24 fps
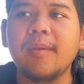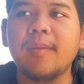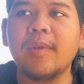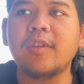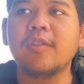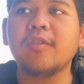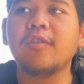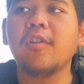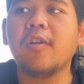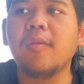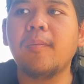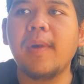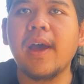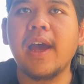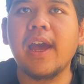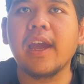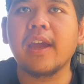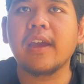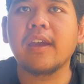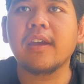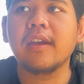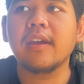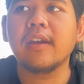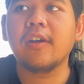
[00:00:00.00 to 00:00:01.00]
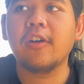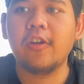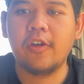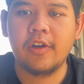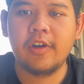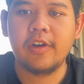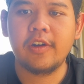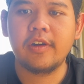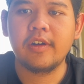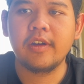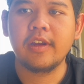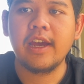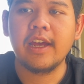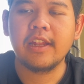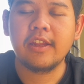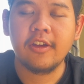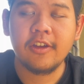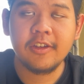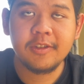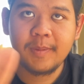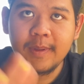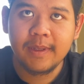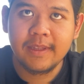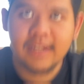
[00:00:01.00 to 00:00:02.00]
me to go back or got
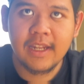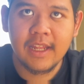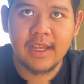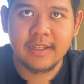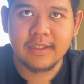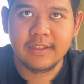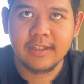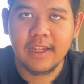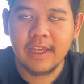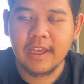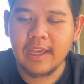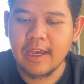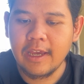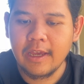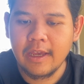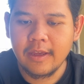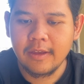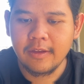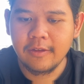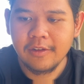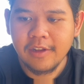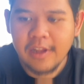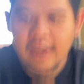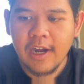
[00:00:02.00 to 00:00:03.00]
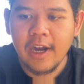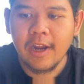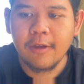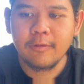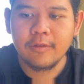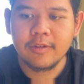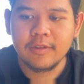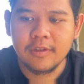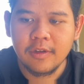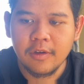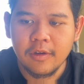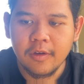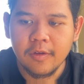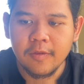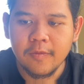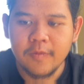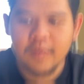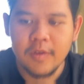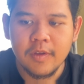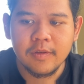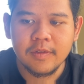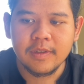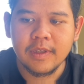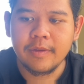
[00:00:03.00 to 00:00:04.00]
hospitalized. Like there, I was so
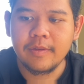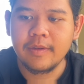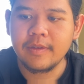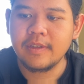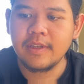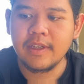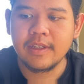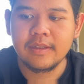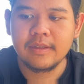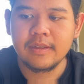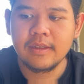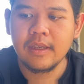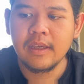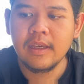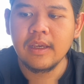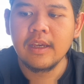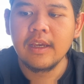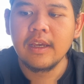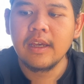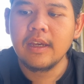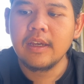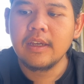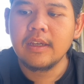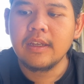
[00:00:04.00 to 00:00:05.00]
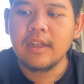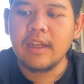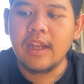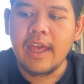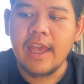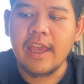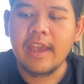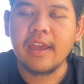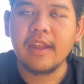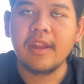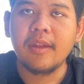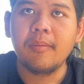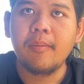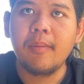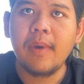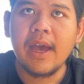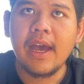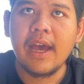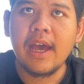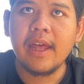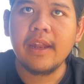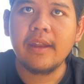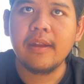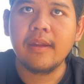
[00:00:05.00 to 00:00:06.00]
confused. I was just laying in the
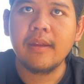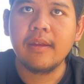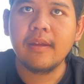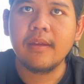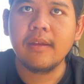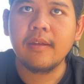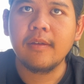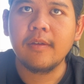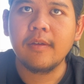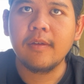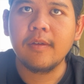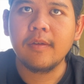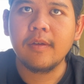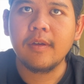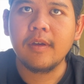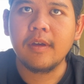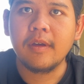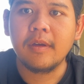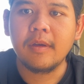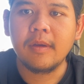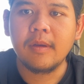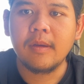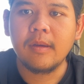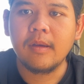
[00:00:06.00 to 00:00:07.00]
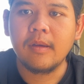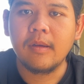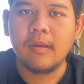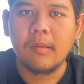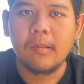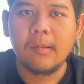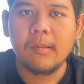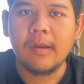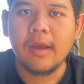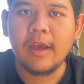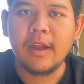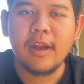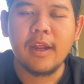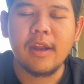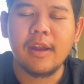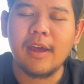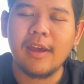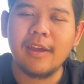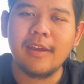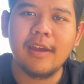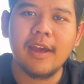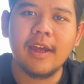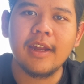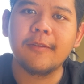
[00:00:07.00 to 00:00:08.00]
bed, and then
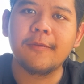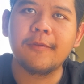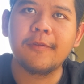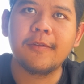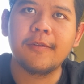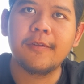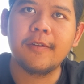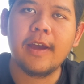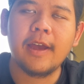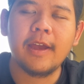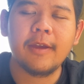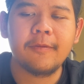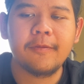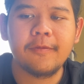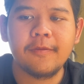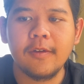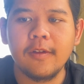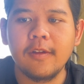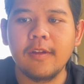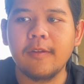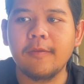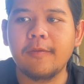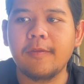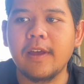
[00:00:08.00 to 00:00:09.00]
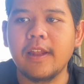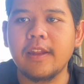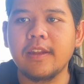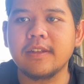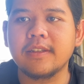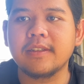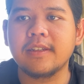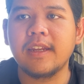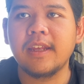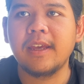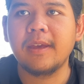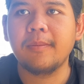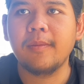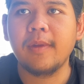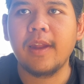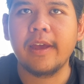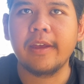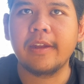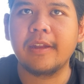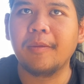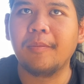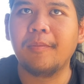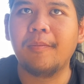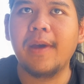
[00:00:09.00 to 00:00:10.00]
I fell asleep.
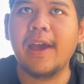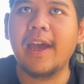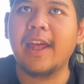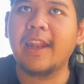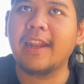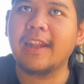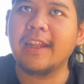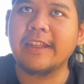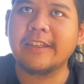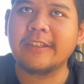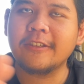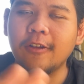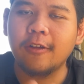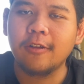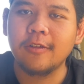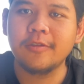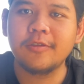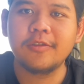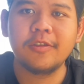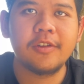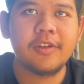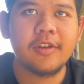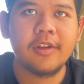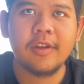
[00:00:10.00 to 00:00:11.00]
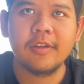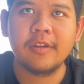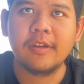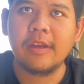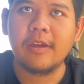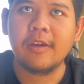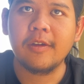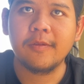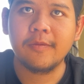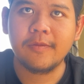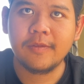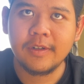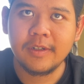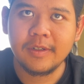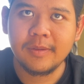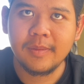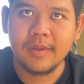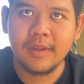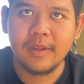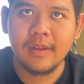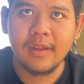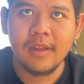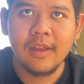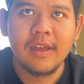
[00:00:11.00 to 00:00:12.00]
Like the bed is also not
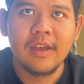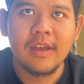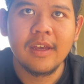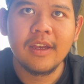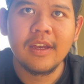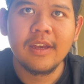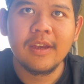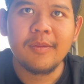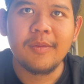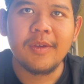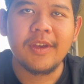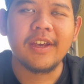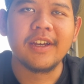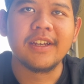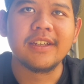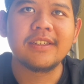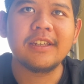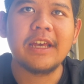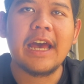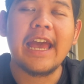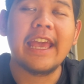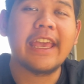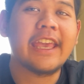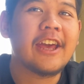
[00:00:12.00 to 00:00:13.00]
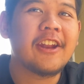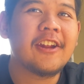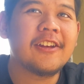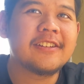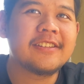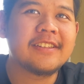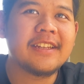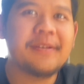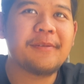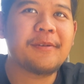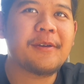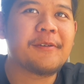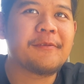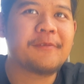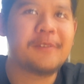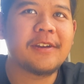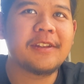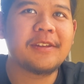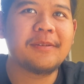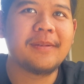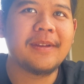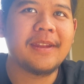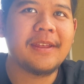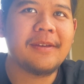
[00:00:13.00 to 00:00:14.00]
comfortable because I cannot sleep
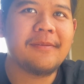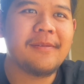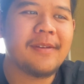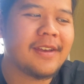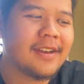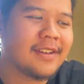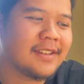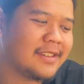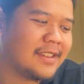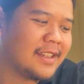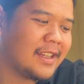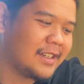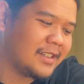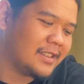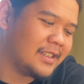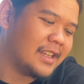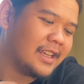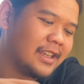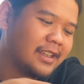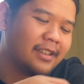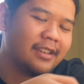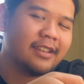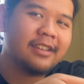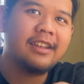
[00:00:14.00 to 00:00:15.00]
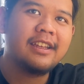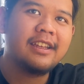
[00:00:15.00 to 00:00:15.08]
comfortably because there's like